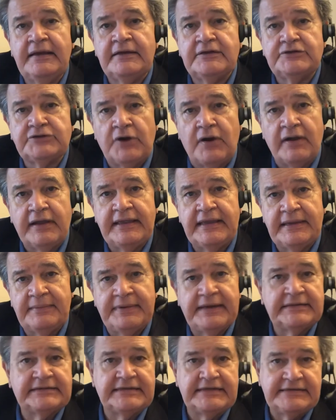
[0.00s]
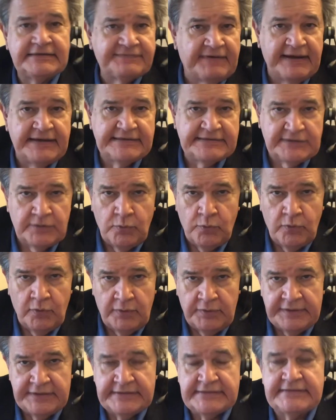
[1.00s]
talking about these FISA
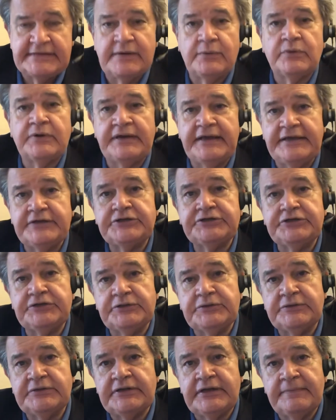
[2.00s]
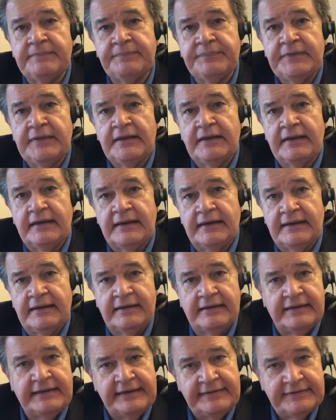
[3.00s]
warrants that were issued
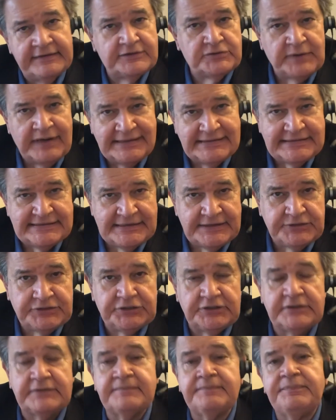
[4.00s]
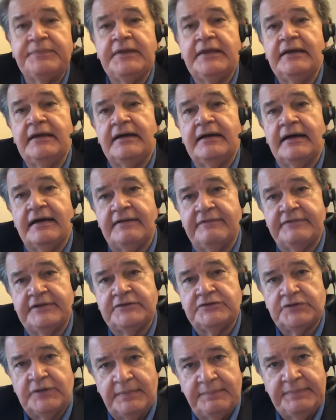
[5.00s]
in the transition of the
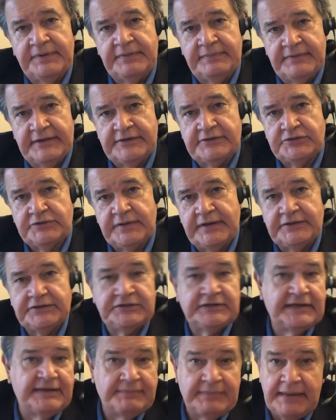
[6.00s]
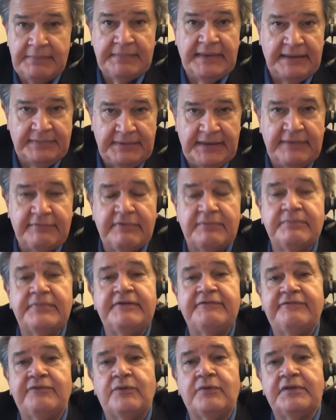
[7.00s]
Trump administration, maybe even
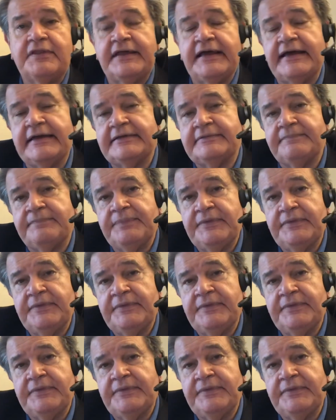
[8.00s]
before that.